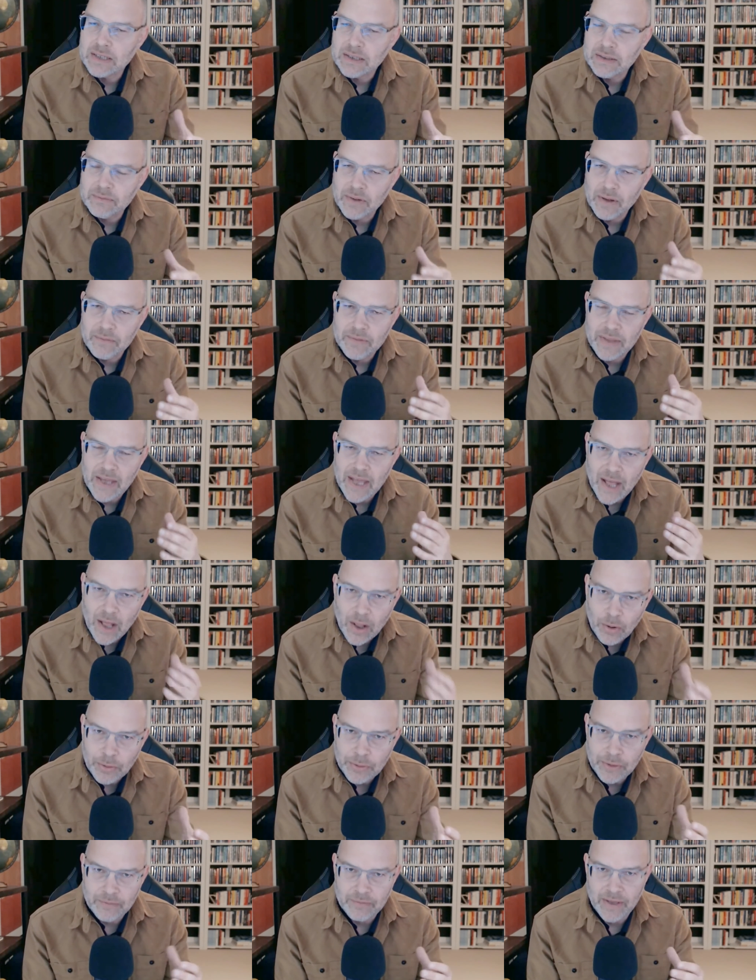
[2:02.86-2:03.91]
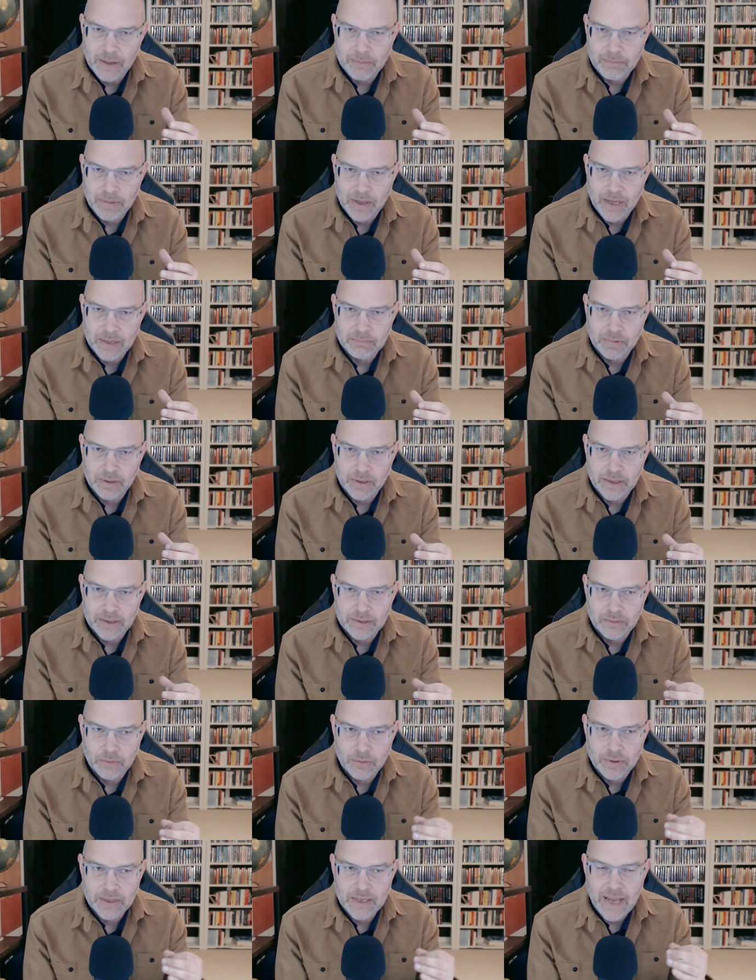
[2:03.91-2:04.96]
of the health of that pipeline
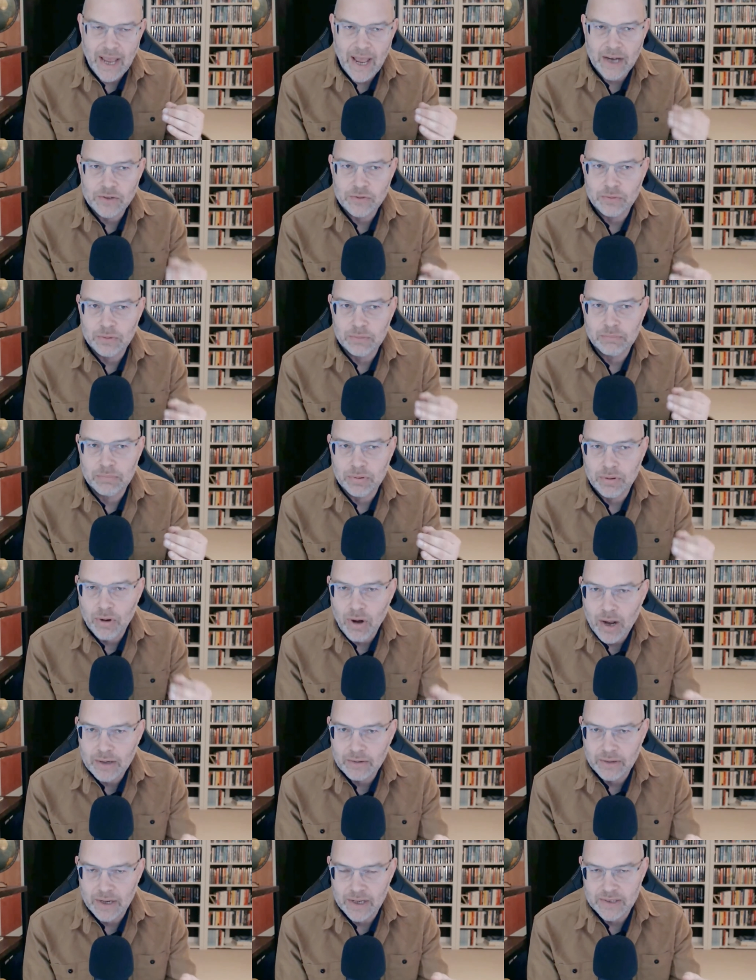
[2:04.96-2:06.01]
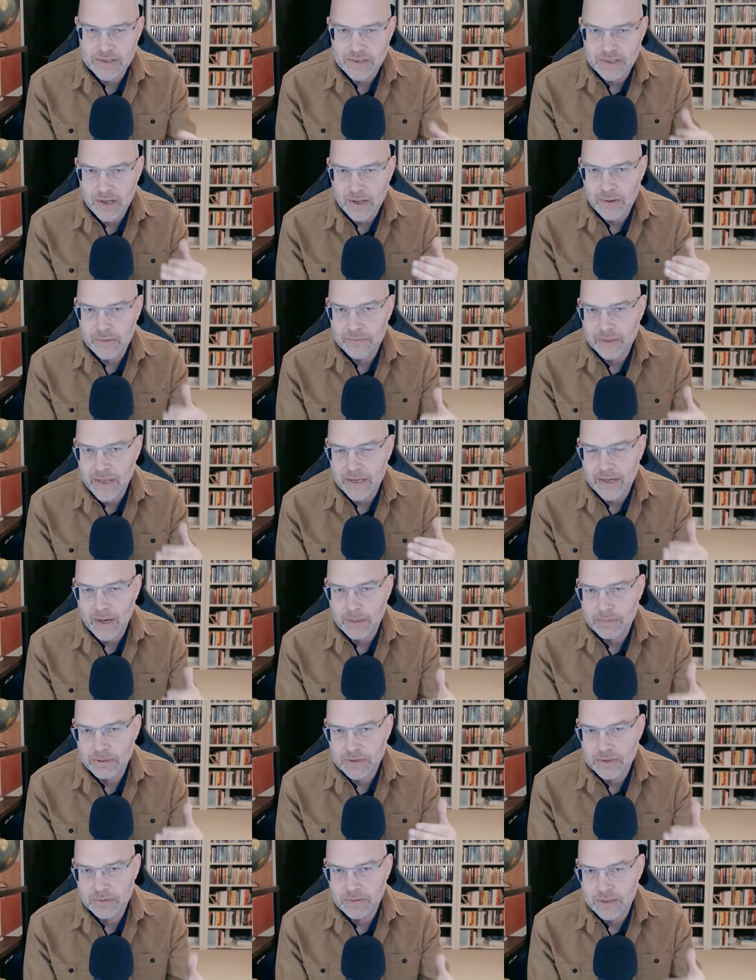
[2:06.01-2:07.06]
or the actual progress of that
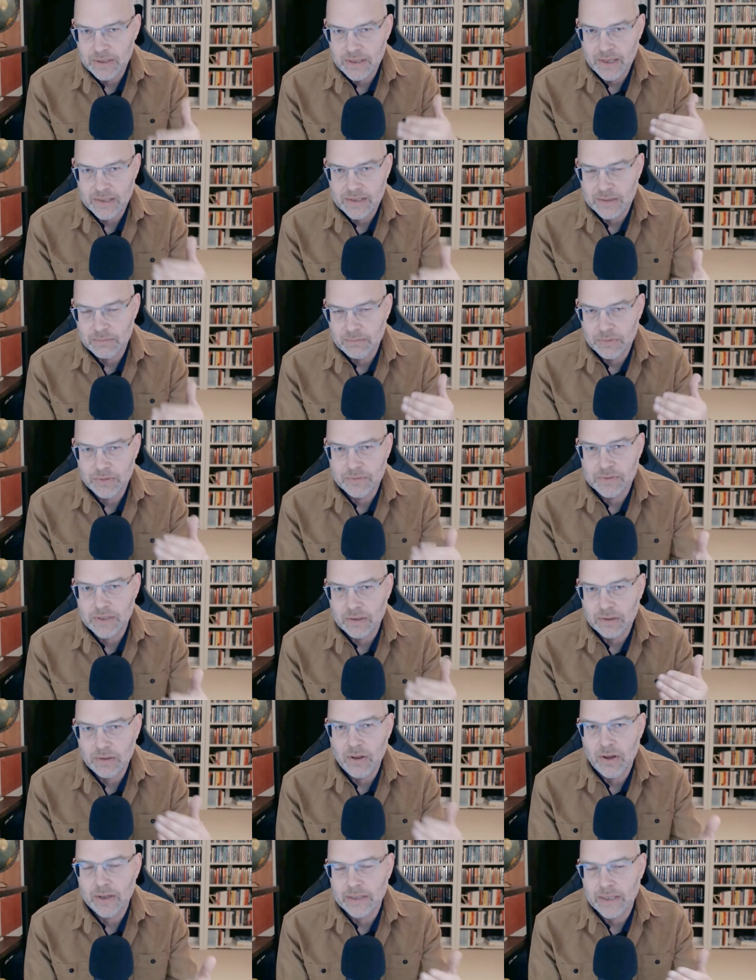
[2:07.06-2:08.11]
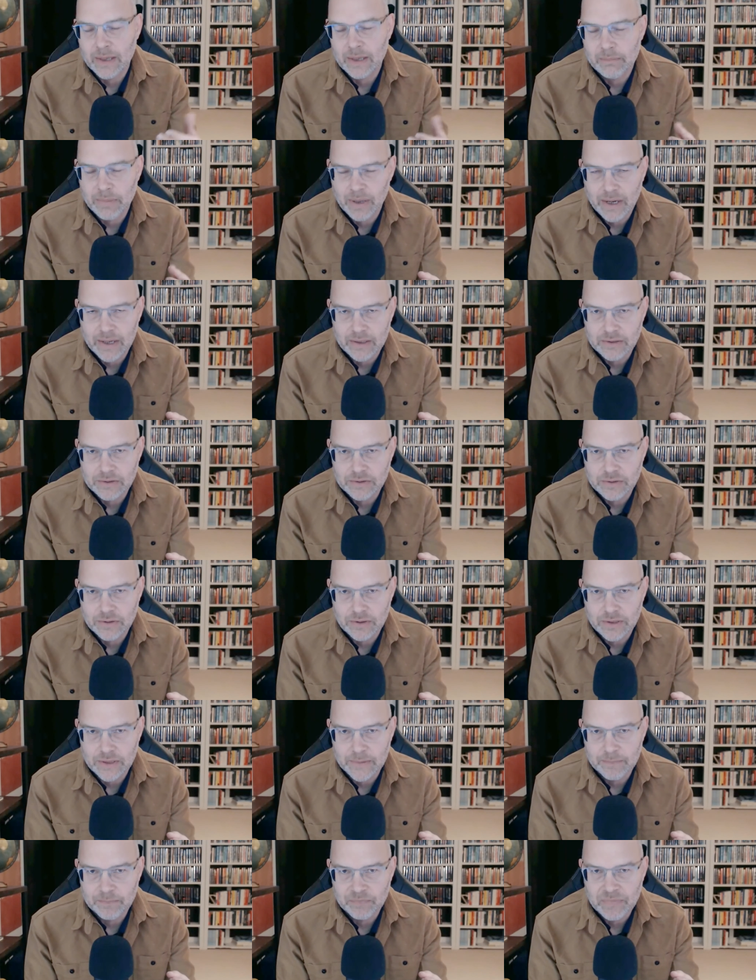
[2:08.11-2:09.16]
opportunity as it moves along that buyer
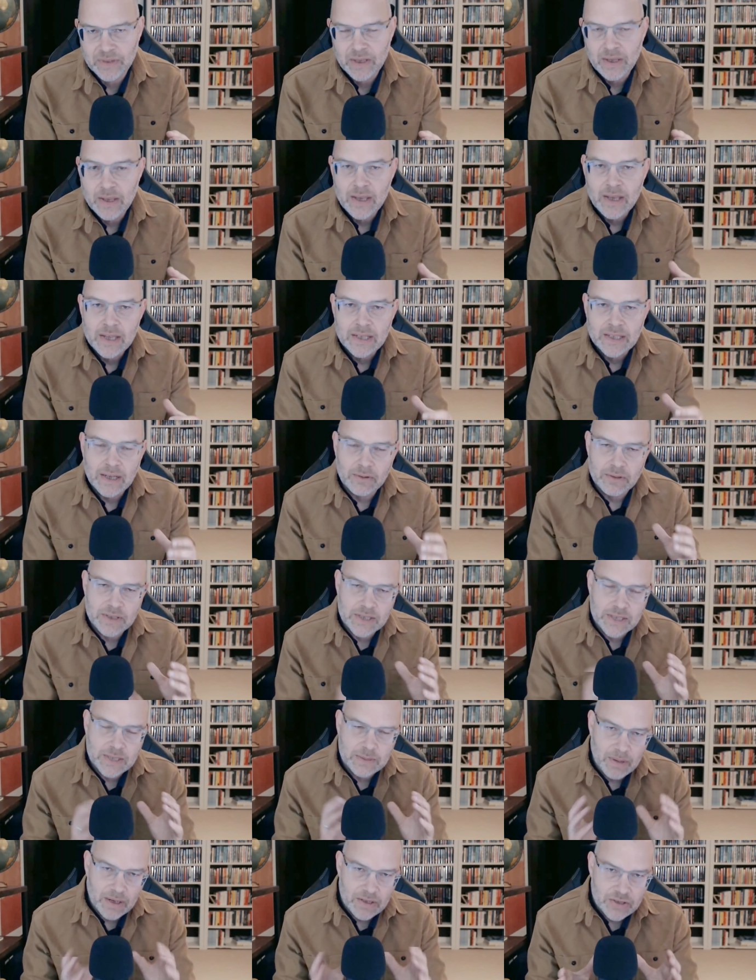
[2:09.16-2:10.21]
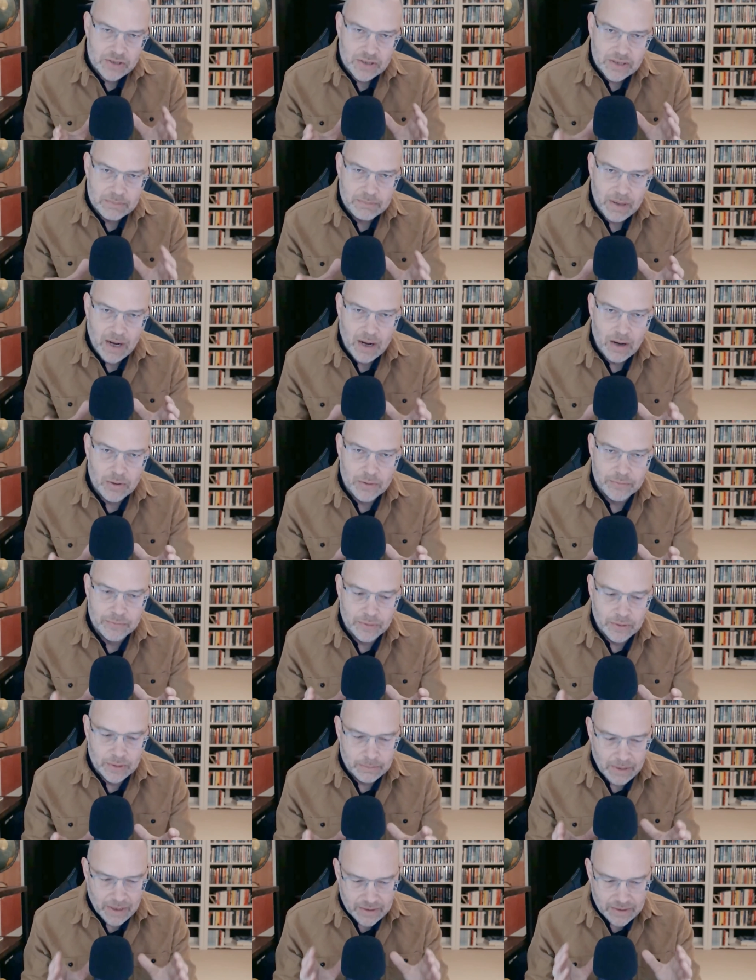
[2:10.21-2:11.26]
journey. Now, what's especially powerful
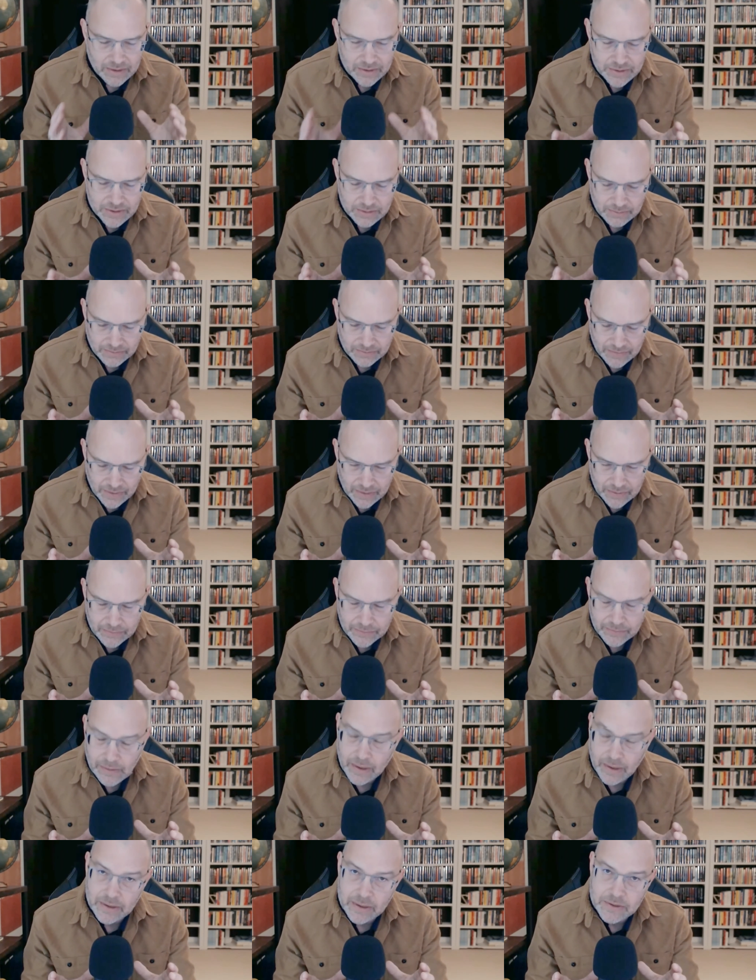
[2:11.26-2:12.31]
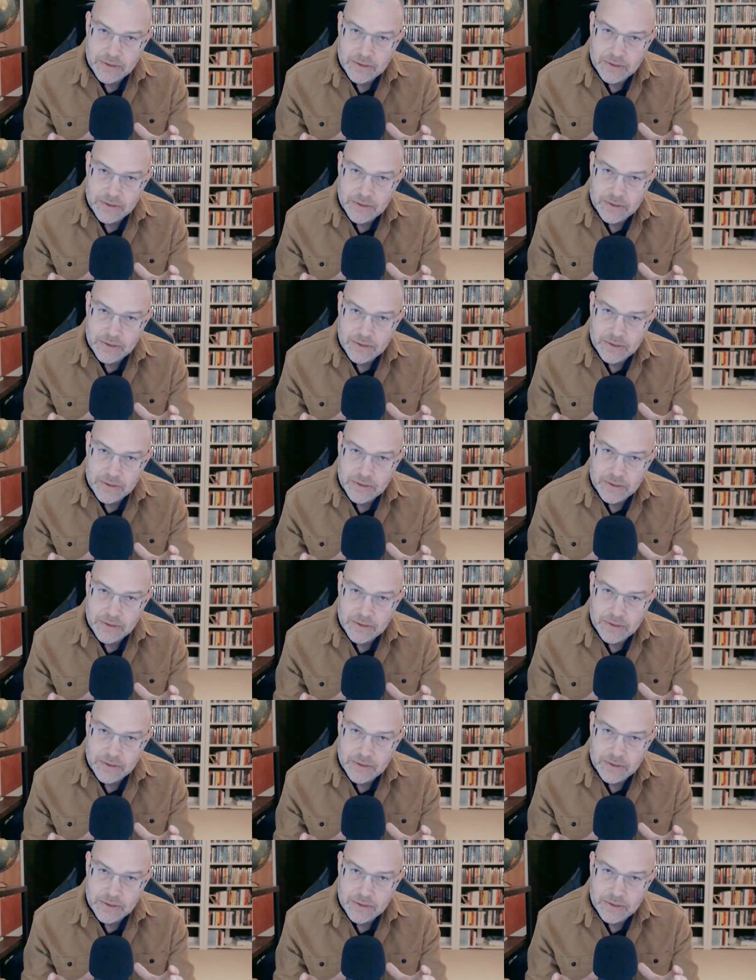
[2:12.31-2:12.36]
about customer verifiers